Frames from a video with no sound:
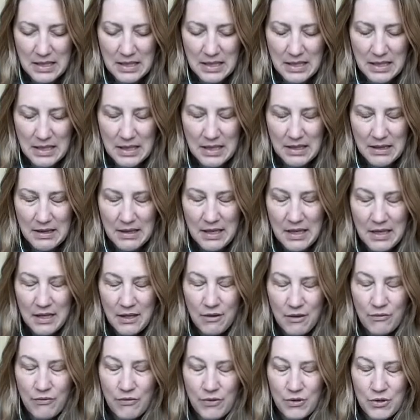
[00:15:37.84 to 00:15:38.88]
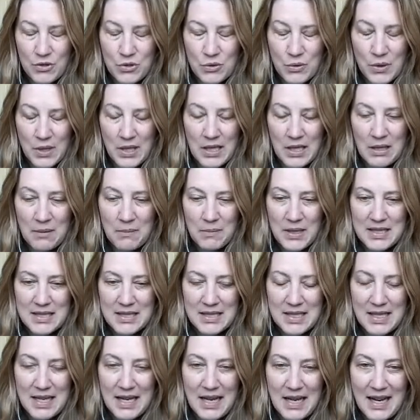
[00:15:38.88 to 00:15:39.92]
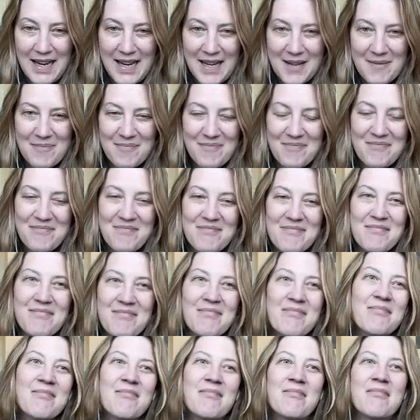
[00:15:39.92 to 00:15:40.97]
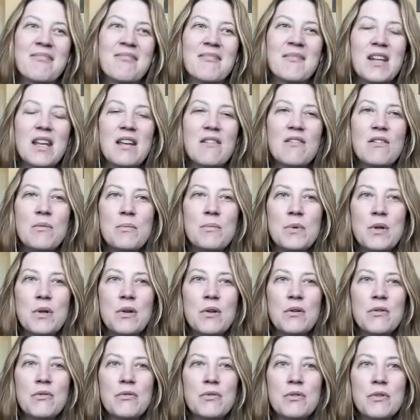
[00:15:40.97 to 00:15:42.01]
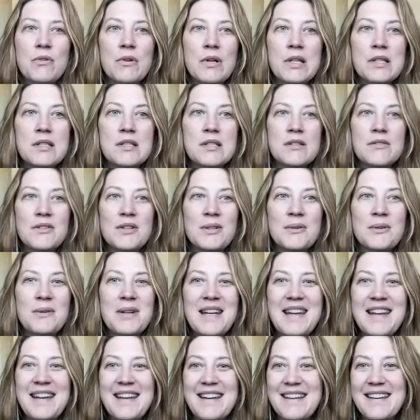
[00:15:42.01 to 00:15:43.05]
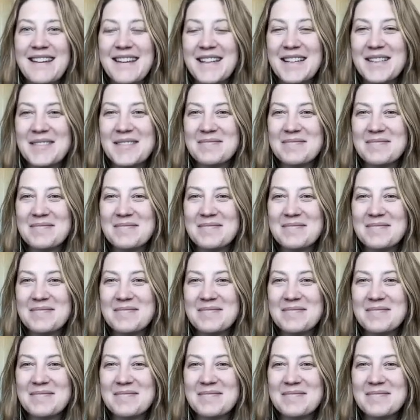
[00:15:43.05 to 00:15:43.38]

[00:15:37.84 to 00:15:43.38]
And I thank you for joining me today. Have a beautiful rest of your week.